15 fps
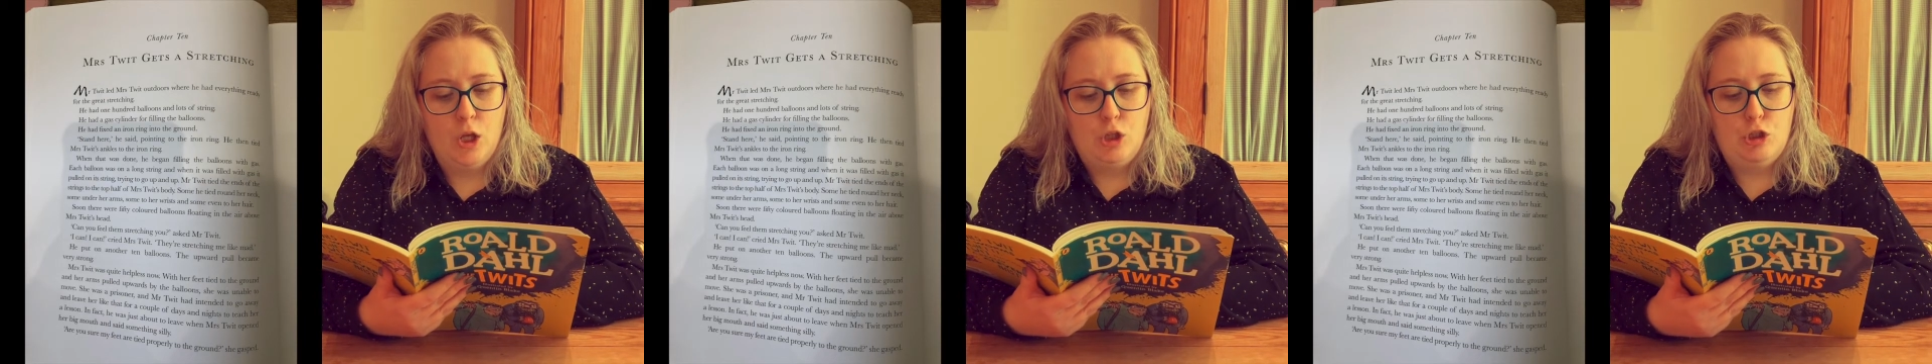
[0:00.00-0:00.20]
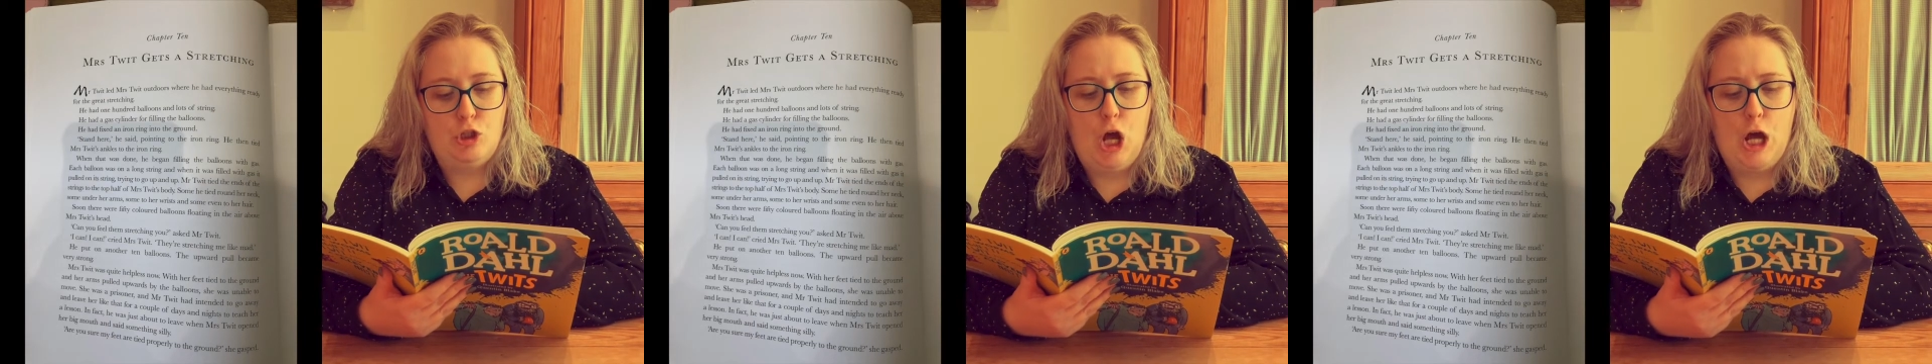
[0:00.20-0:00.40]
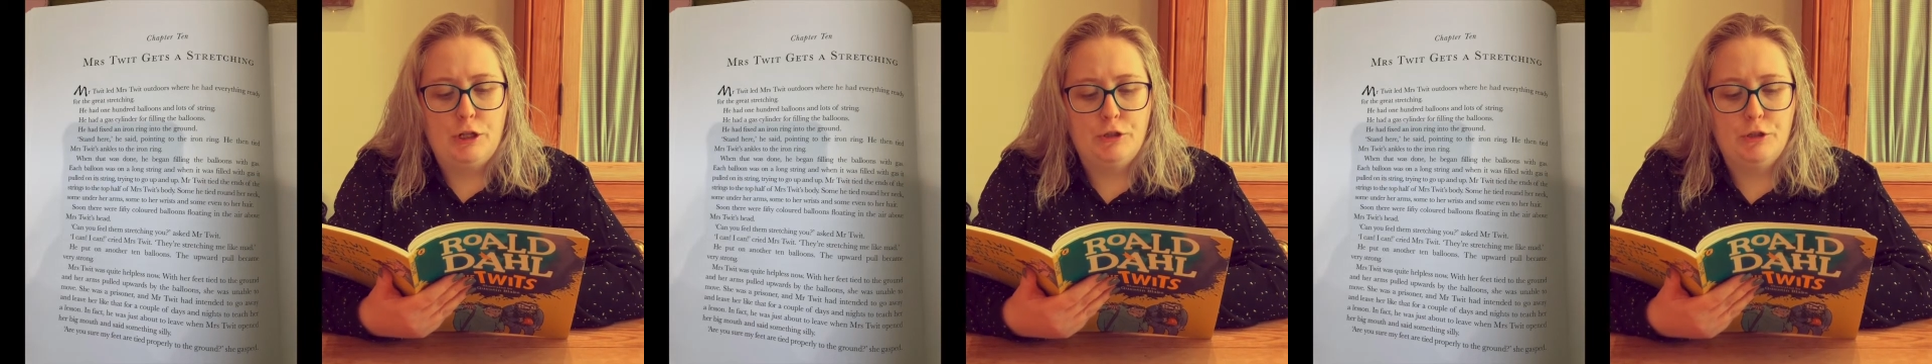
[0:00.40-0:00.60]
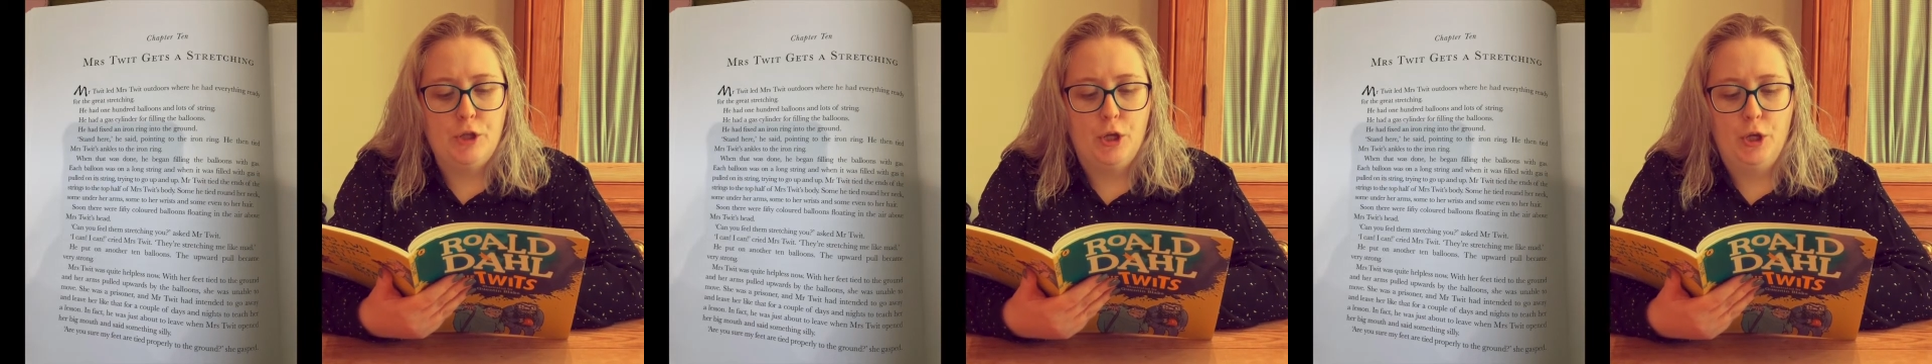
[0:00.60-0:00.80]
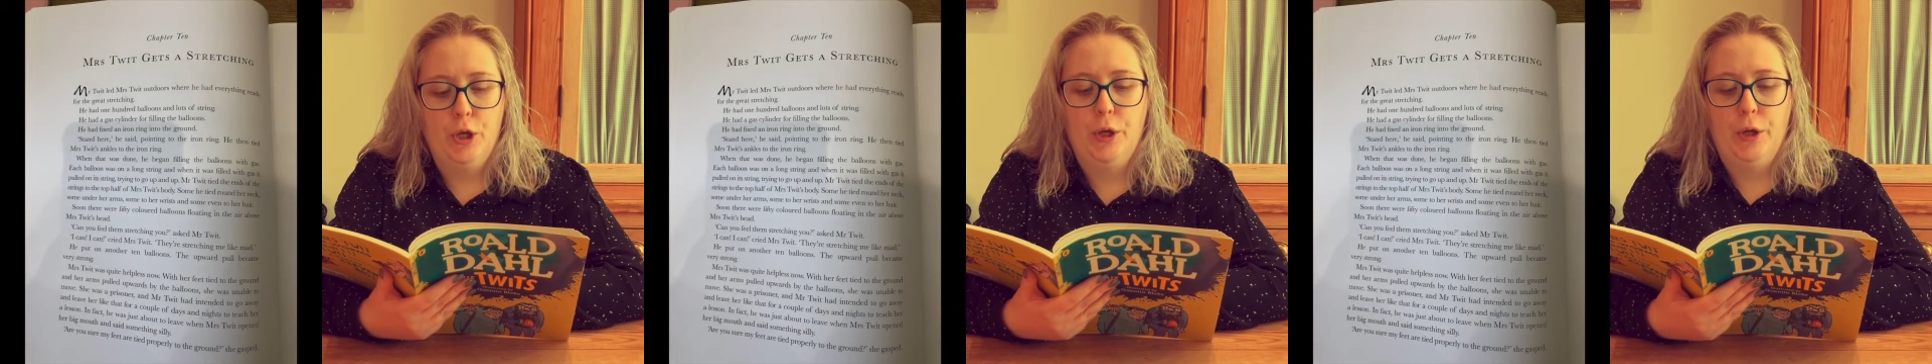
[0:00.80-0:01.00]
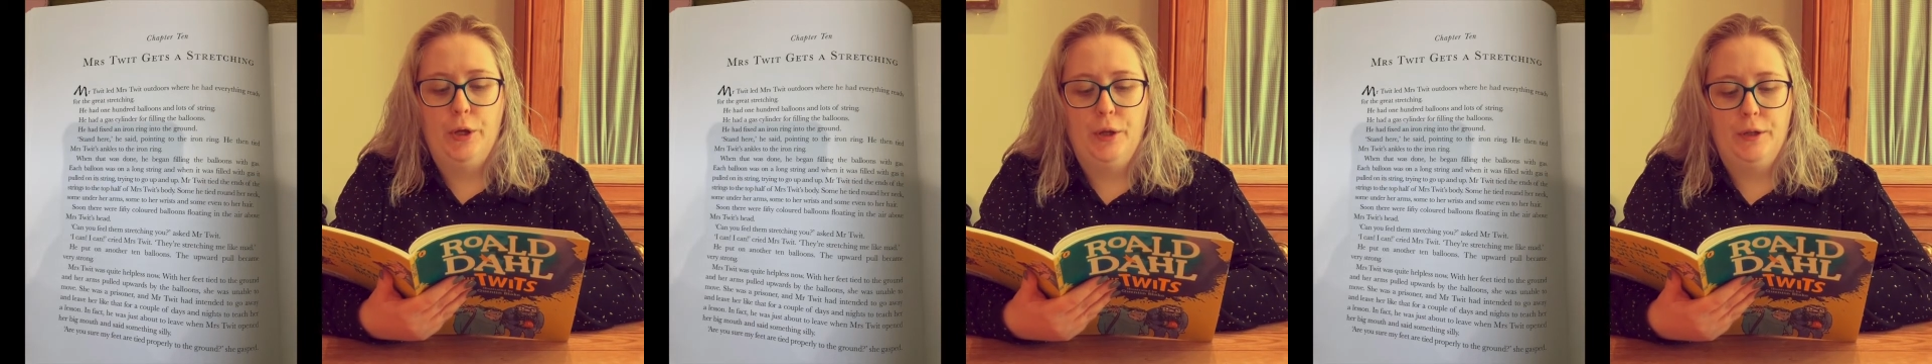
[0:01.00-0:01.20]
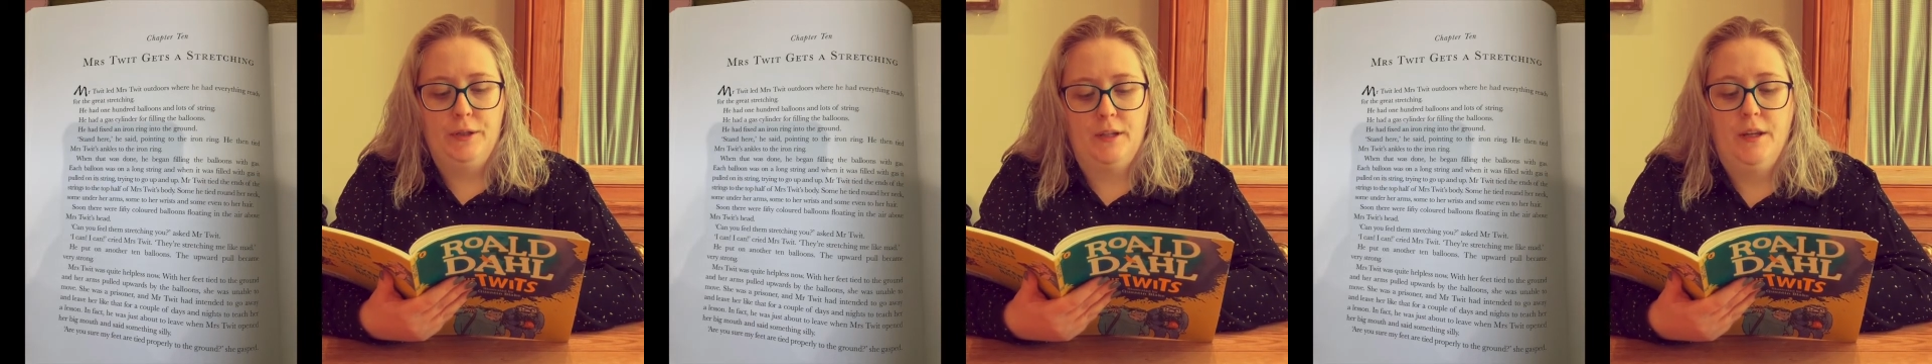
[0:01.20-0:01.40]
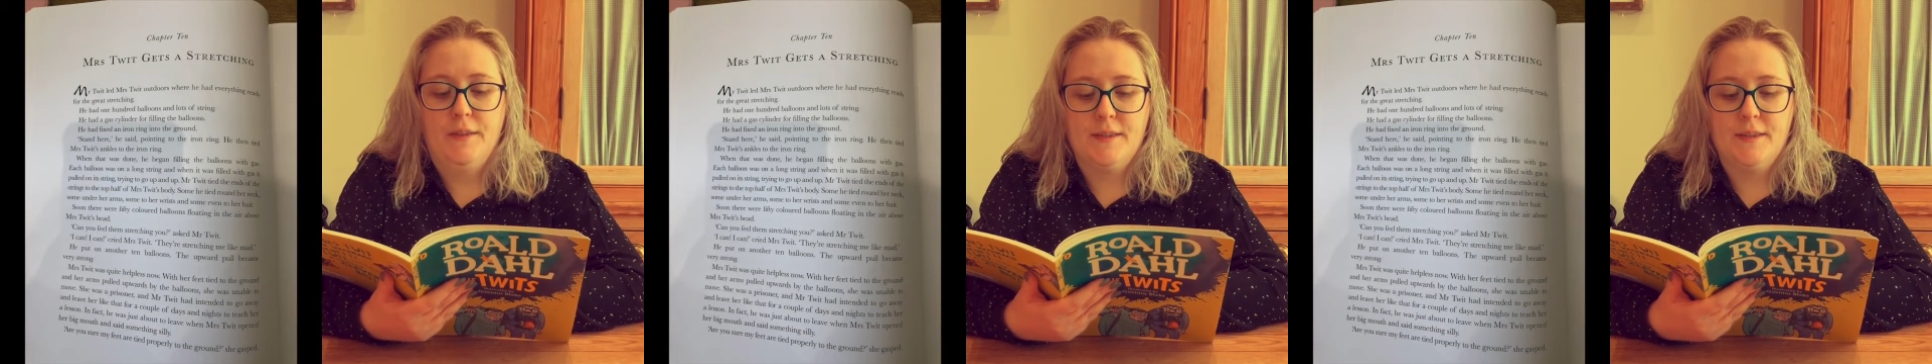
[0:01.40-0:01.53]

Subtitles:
"Stand here," he